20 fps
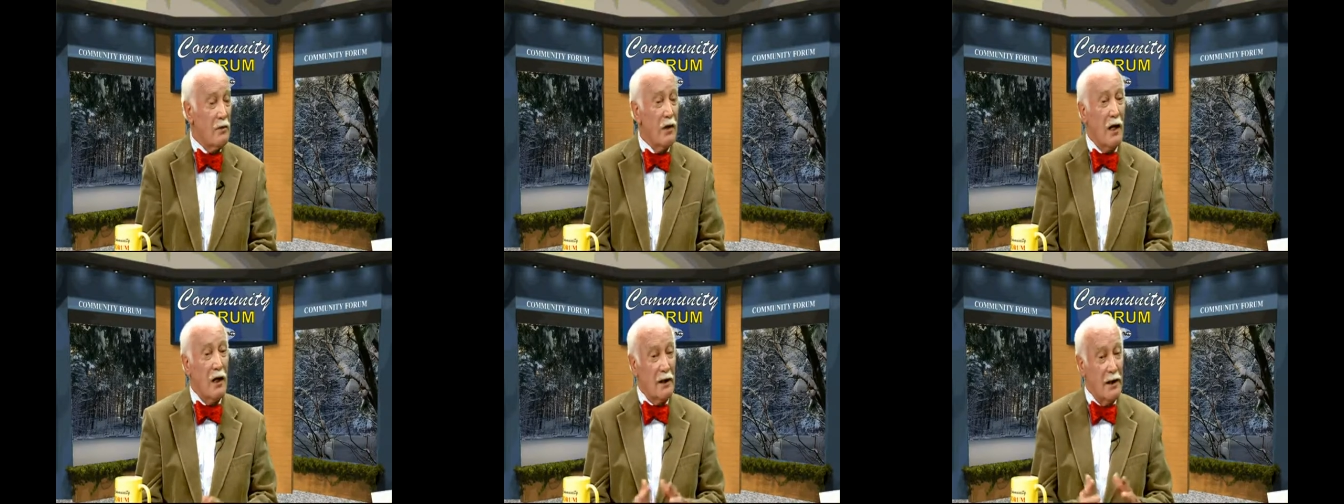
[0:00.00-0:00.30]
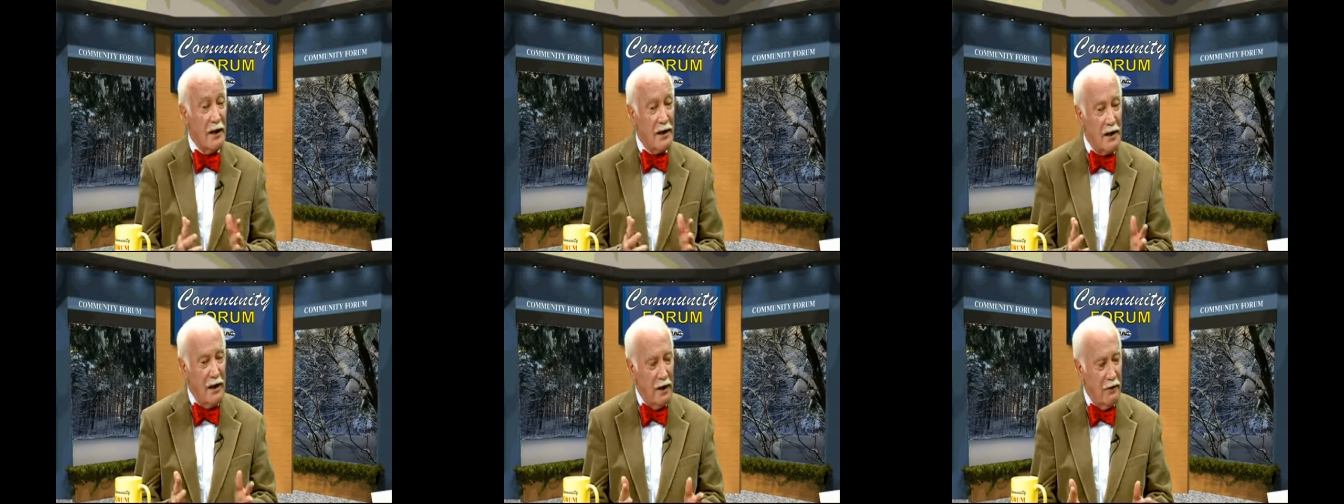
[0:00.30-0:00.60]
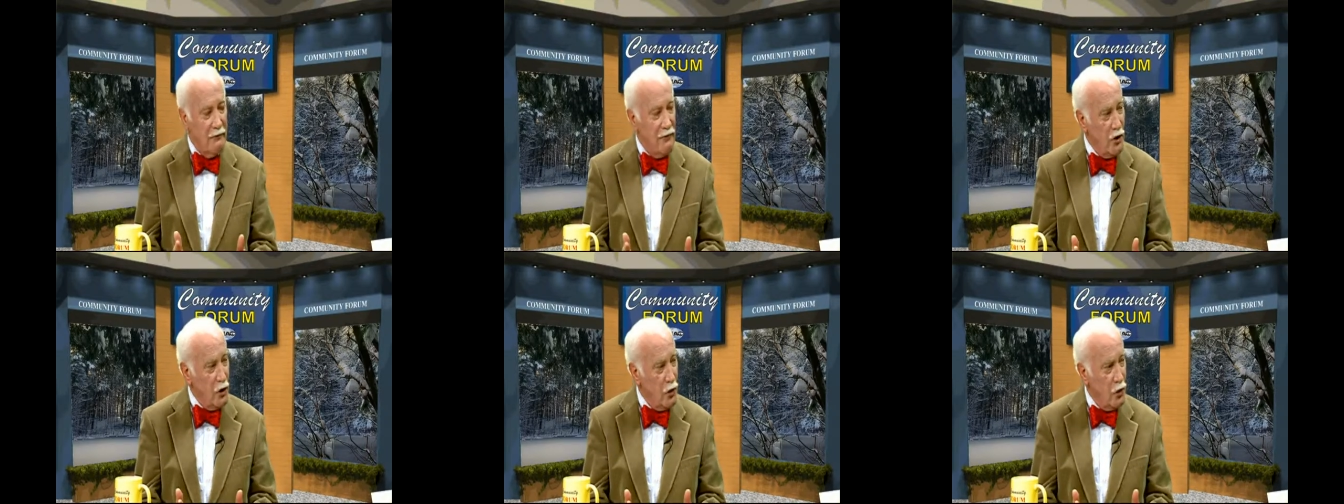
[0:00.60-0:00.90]
elected
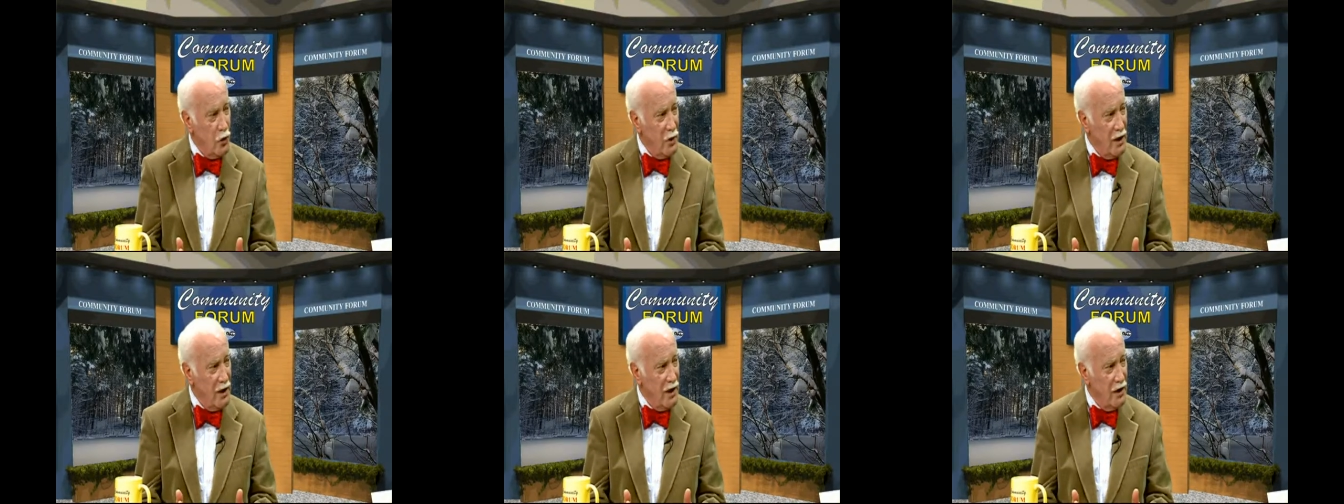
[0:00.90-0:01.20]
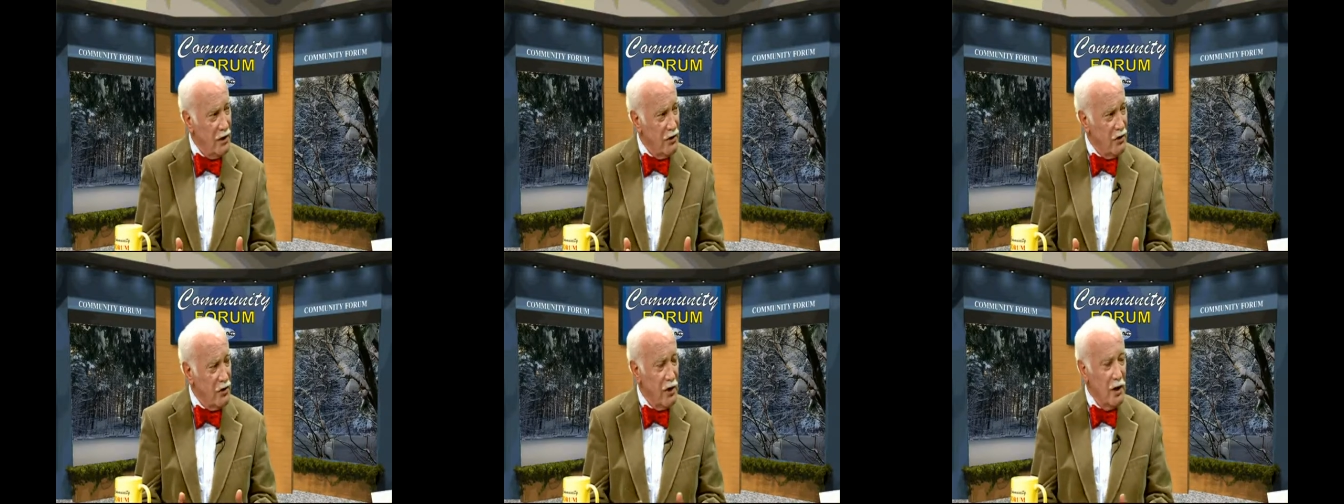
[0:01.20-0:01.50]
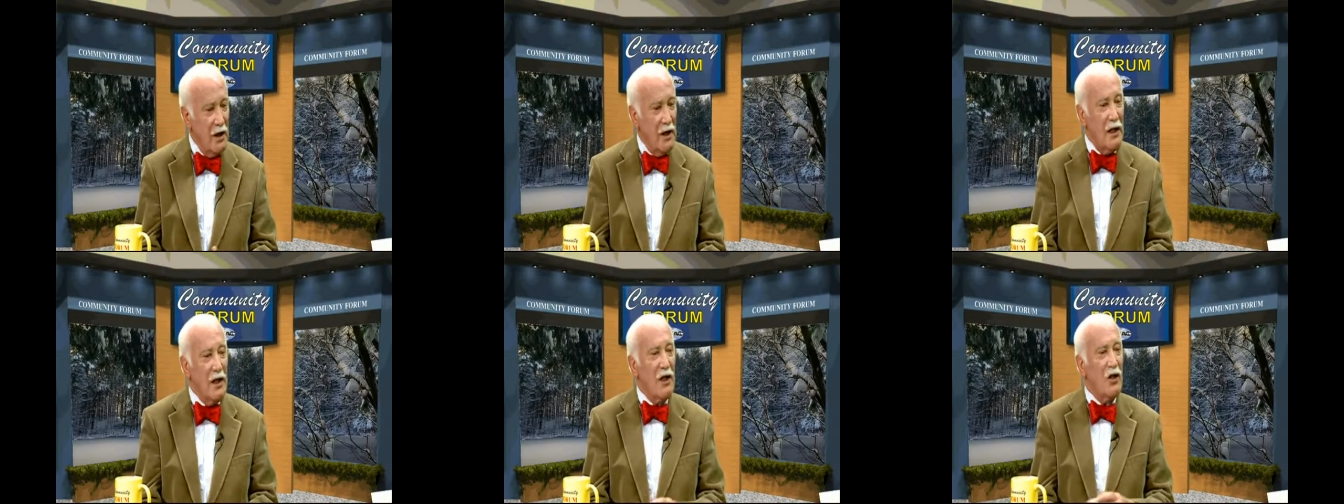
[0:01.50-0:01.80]
every two years,
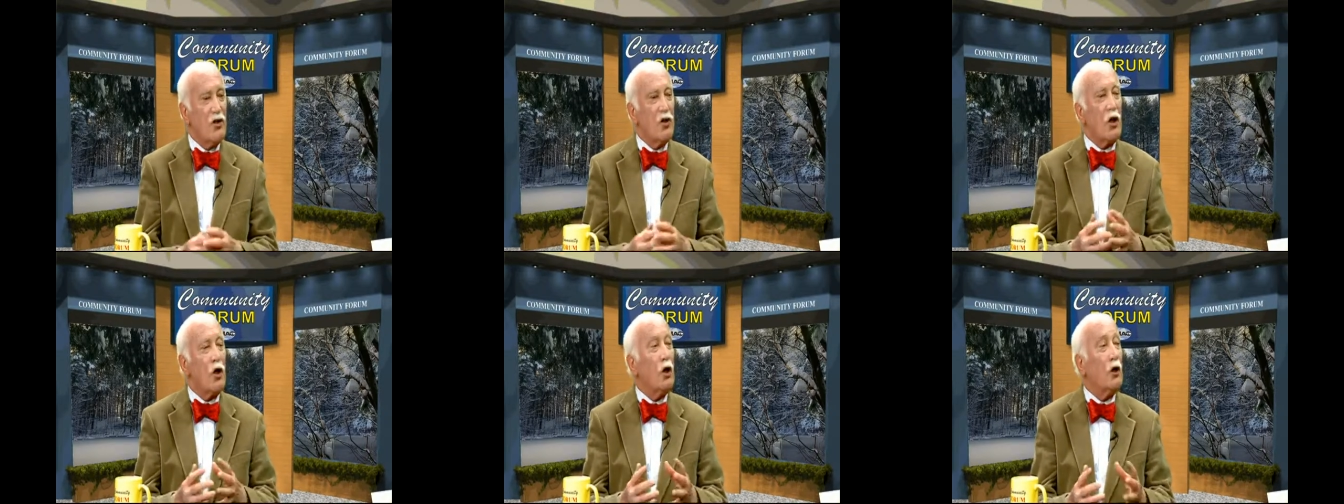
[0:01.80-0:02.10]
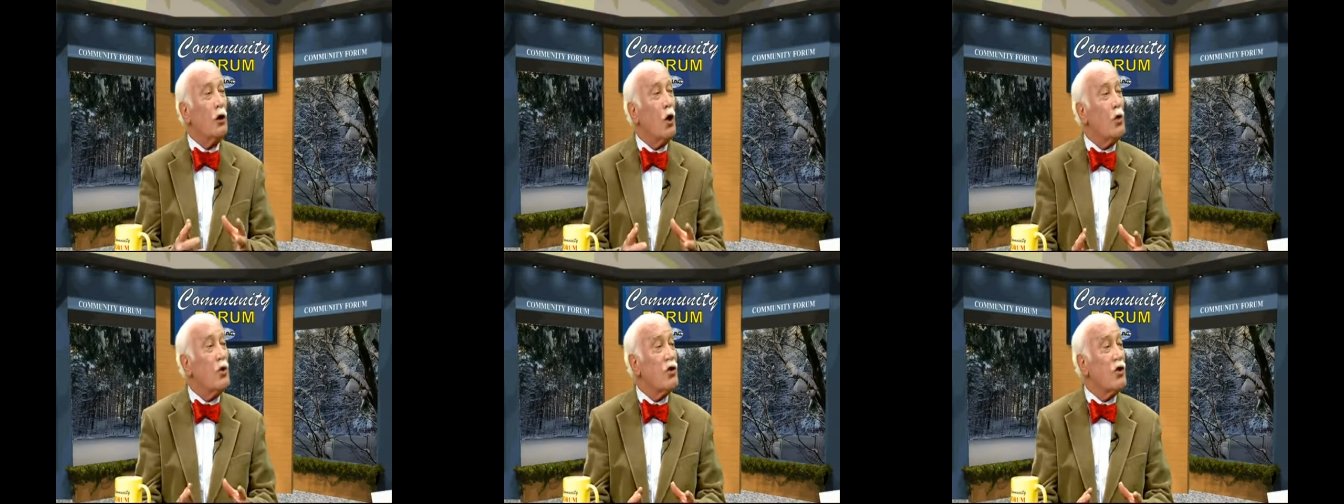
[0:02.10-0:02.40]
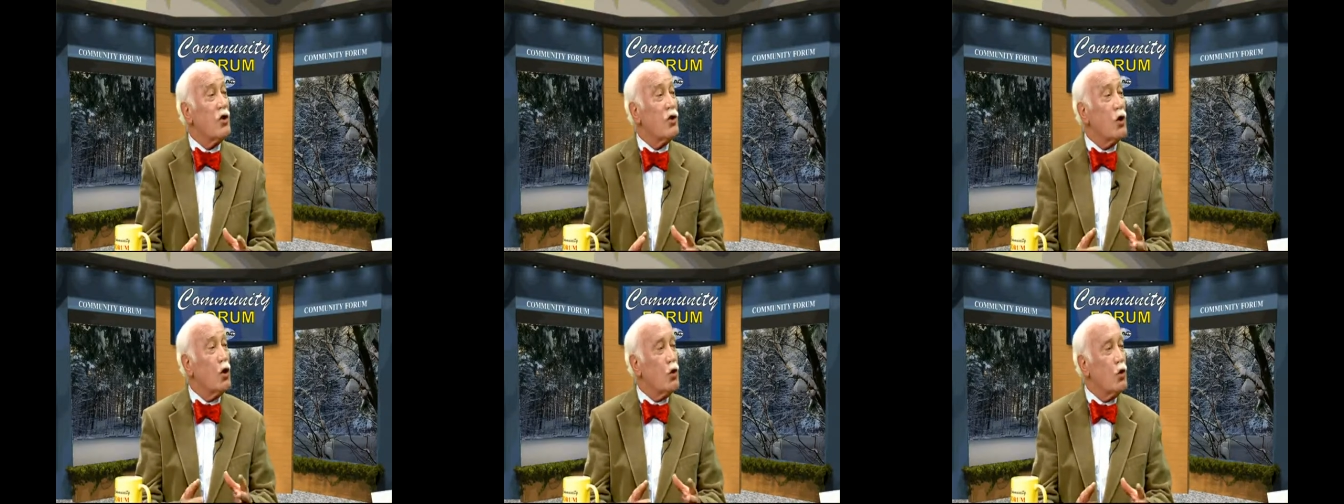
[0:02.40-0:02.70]
is the
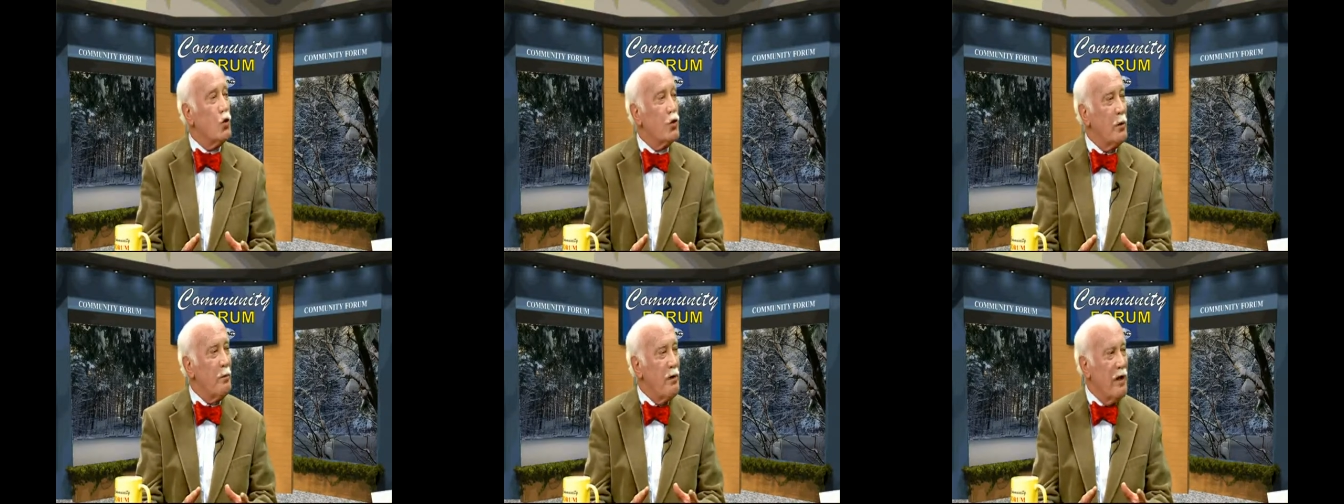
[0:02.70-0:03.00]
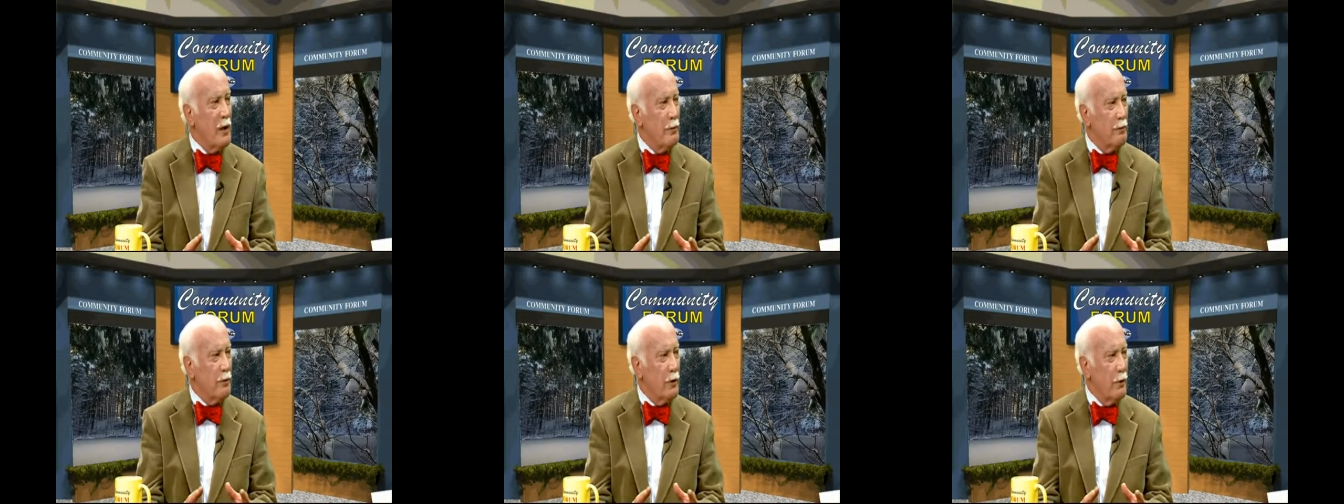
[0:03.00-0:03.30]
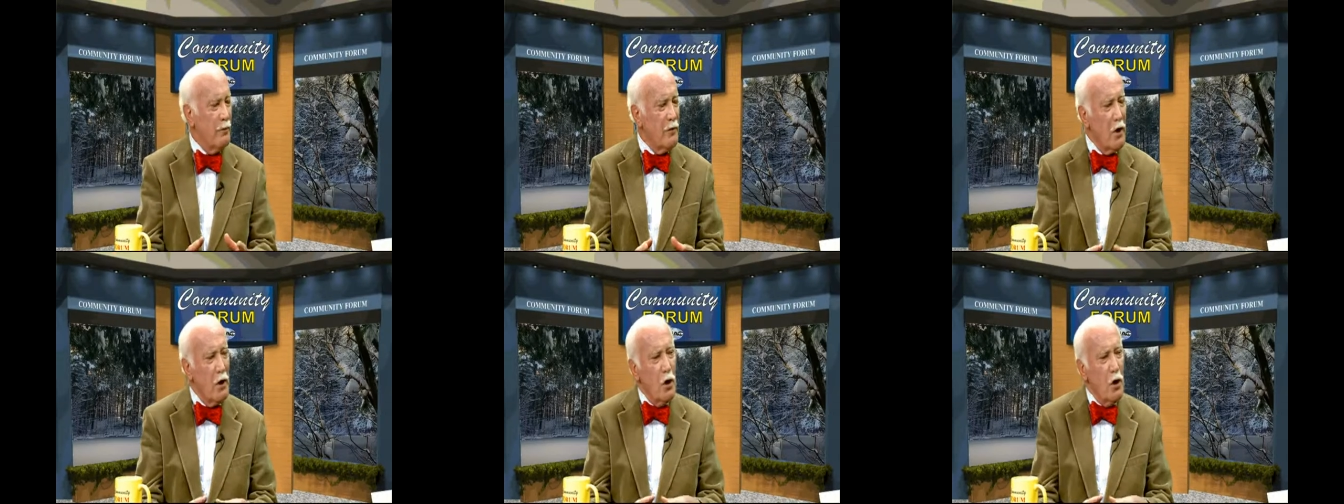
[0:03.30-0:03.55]
closest to the people.